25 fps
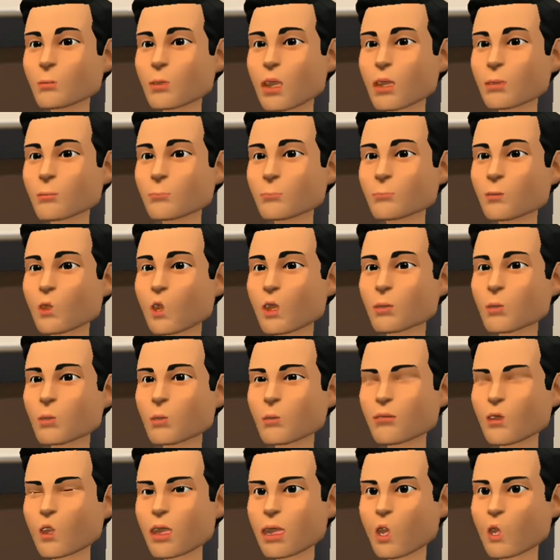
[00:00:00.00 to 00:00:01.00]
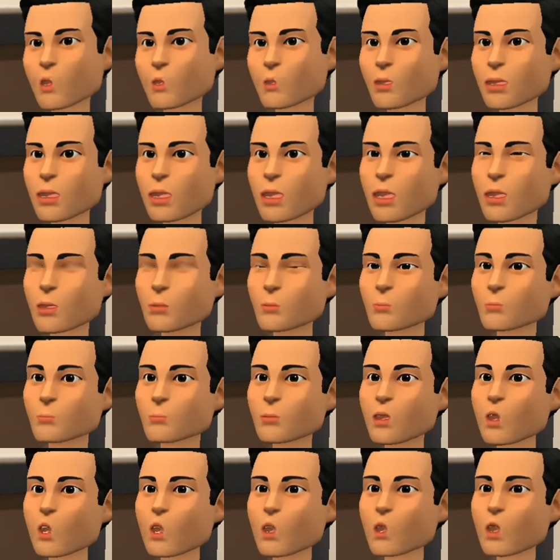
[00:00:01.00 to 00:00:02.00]
it's important for your son
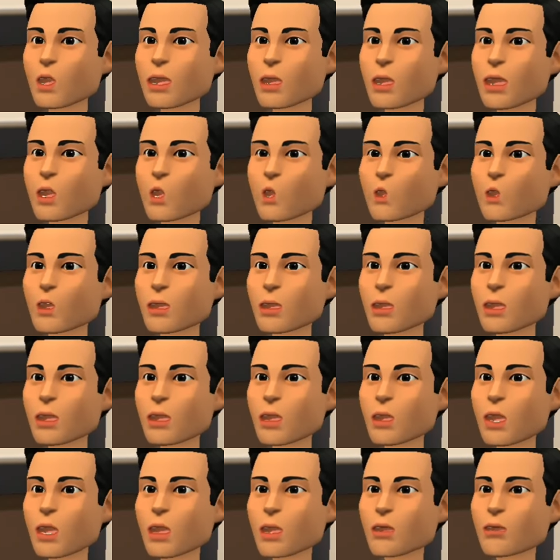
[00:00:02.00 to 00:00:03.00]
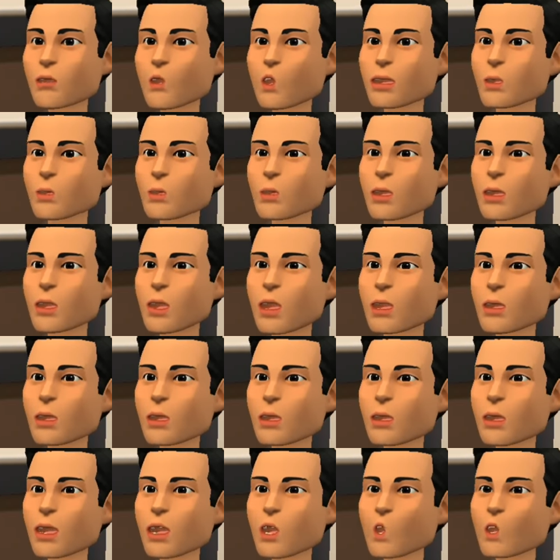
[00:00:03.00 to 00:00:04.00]
not to eat or drink anything for at least
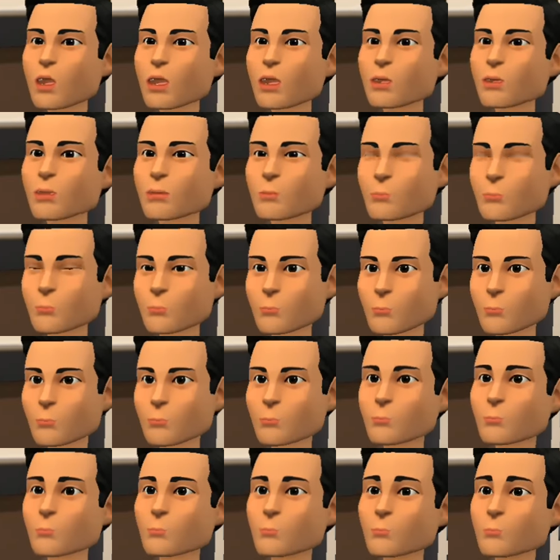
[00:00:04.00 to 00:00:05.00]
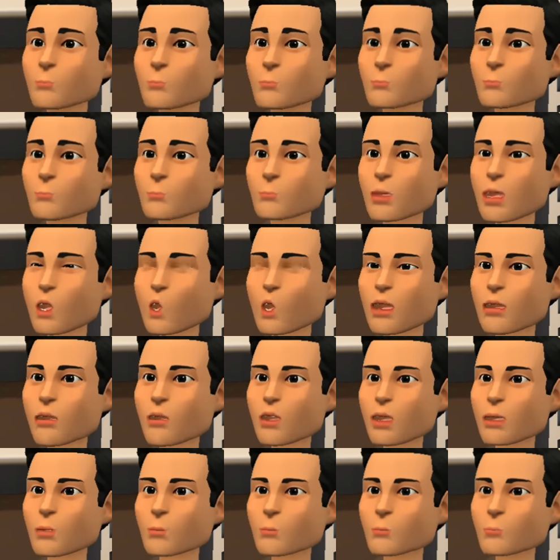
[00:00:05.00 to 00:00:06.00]
6 hours.
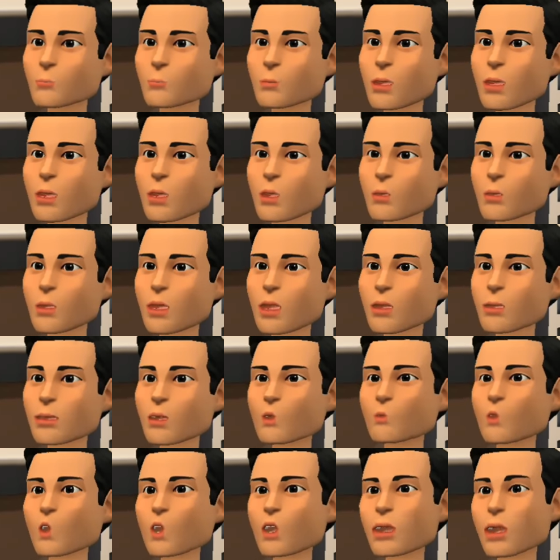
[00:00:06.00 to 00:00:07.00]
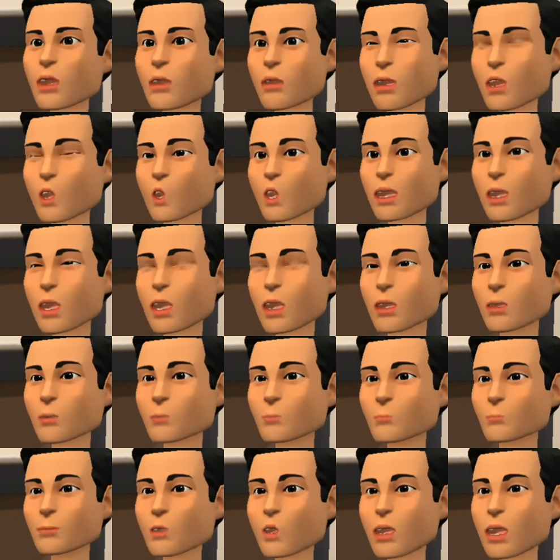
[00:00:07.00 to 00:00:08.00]
However, he can consume clear fluids,
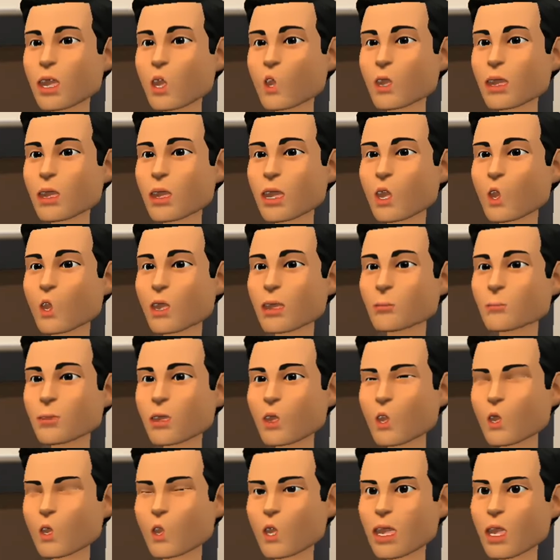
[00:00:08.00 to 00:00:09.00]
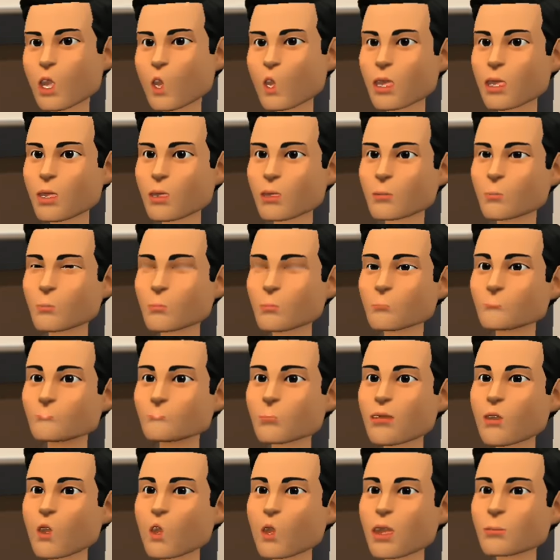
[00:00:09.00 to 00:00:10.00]
which are allowed up to 2 hours
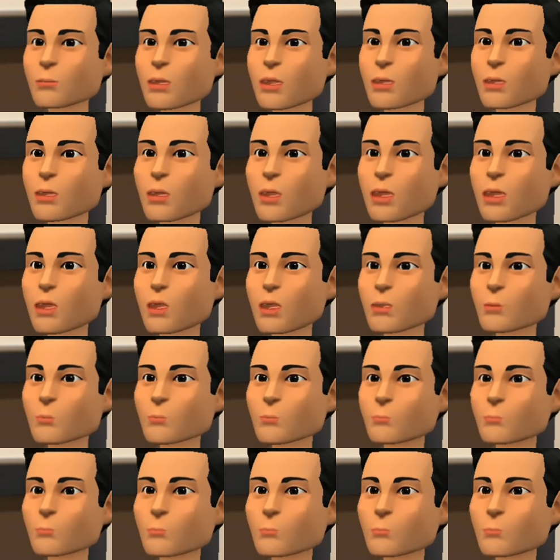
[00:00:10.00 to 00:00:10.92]
before the procedure.